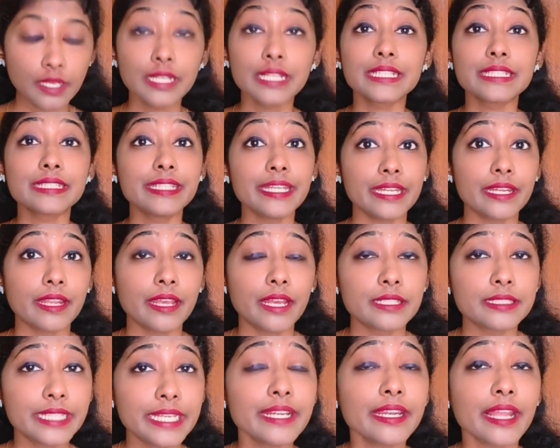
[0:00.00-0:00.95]
Then
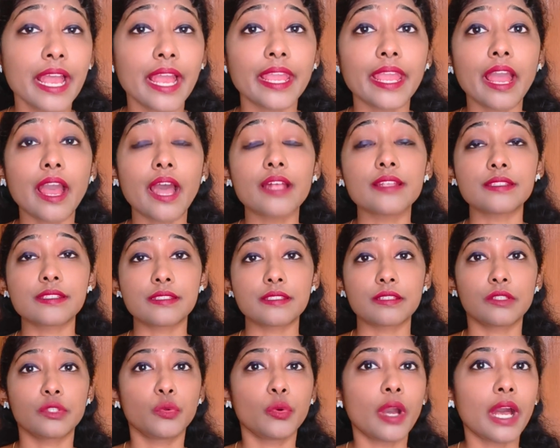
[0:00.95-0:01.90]
I
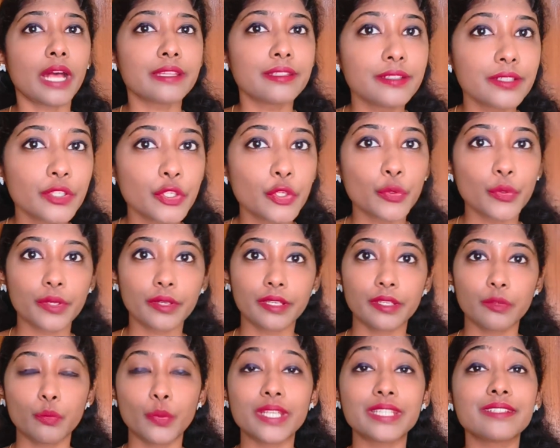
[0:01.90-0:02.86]
asked your other
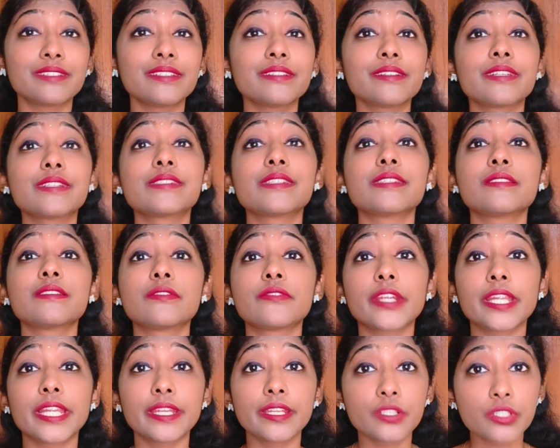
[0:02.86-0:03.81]
query whether there is in
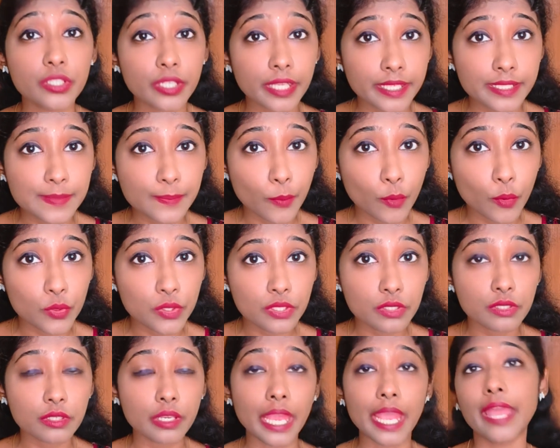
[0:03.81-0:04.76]
radiation
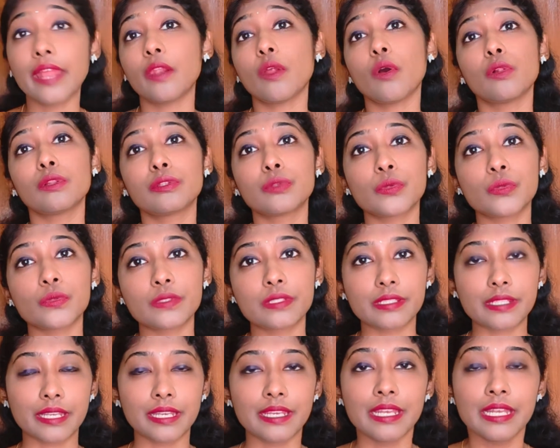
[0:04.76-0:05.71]
exposure and all those
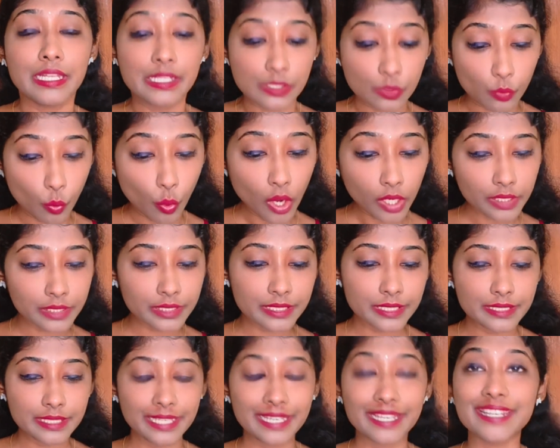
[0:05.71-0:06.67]
things. So what
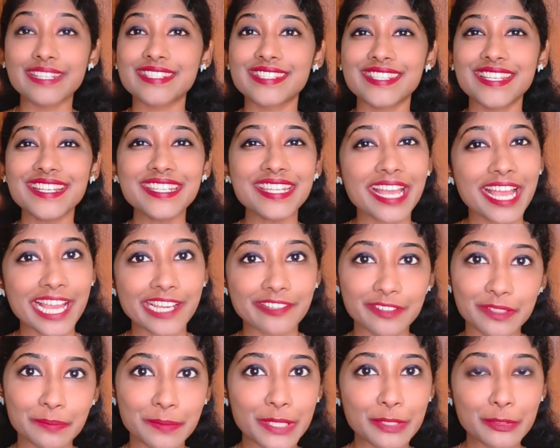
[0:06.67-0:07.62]
did he said? I
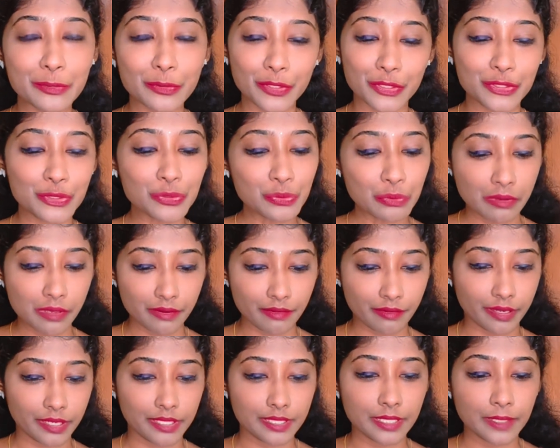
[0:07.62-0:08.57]
will be going to
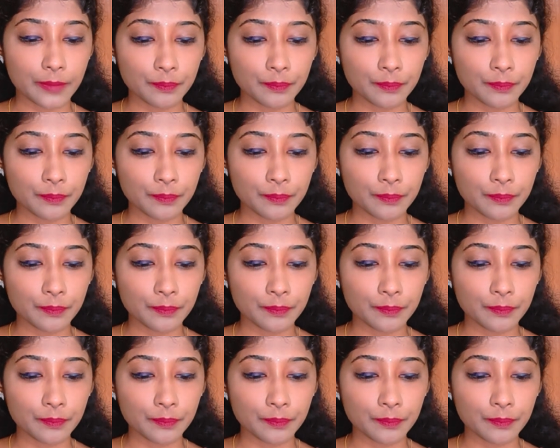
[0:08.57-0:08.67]
read.